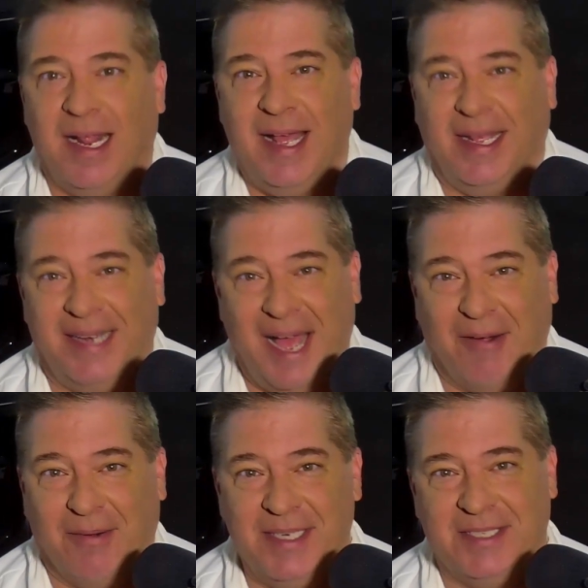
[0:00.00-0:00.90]
And
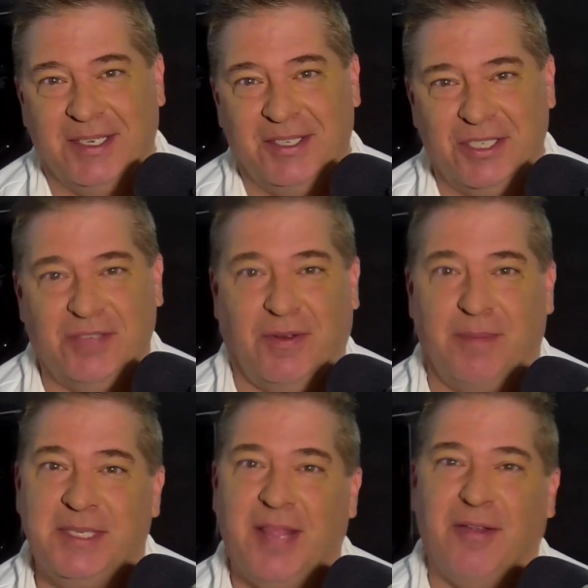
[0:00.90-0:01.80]
now researchers
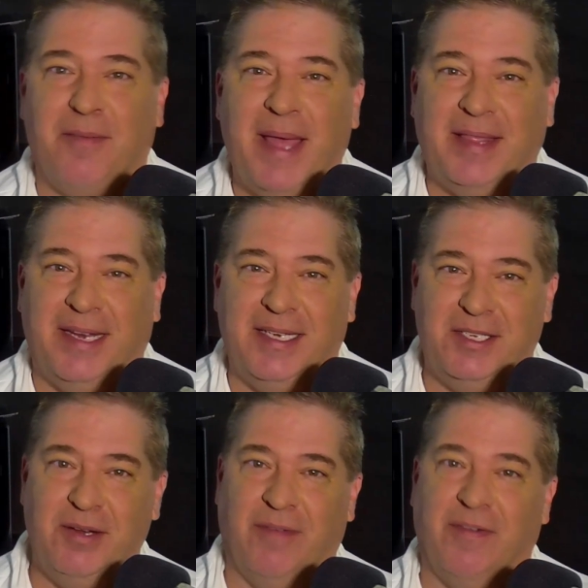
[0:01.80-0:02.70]
from Southern
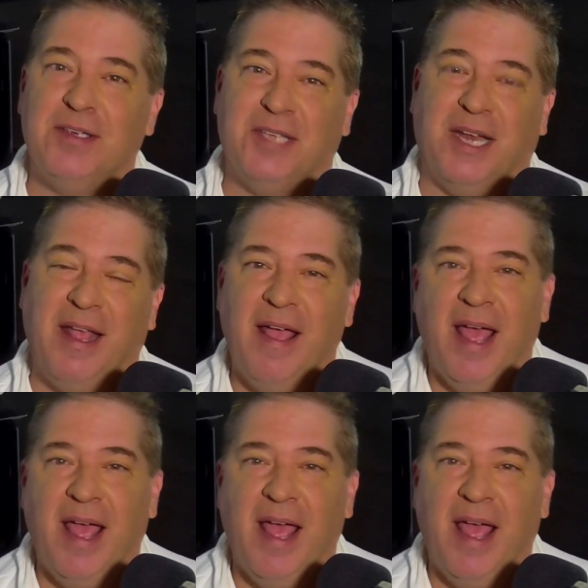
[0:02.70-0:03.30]
Methodist University